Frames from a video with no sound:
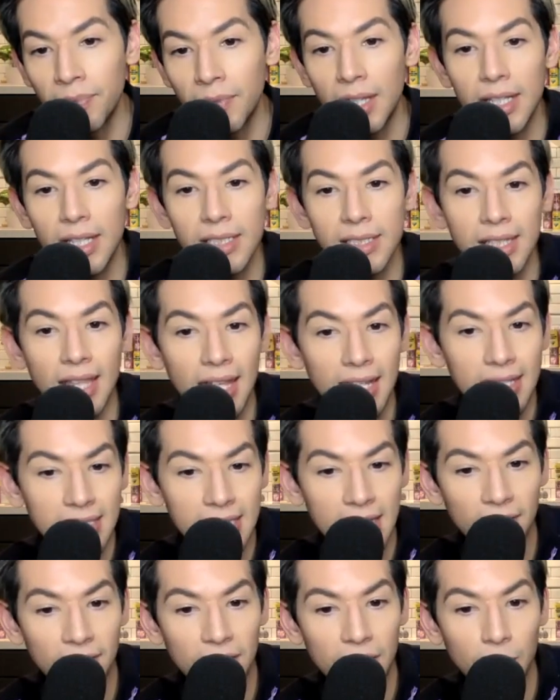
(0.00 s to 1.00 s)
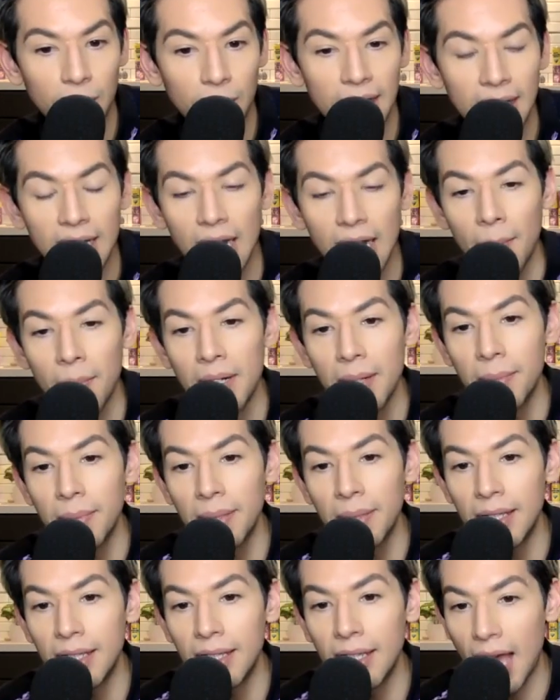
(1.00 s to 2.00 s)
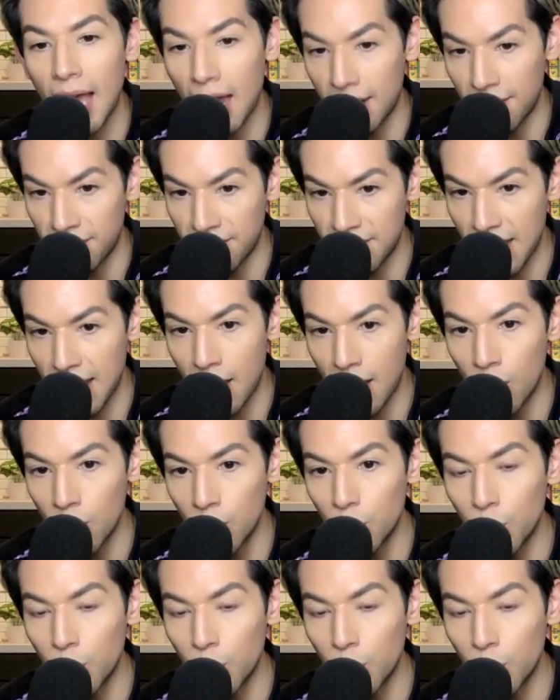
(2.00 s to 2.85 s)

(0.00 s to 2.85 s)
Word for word: is Thanksgiving week, and I'm going to be out of town,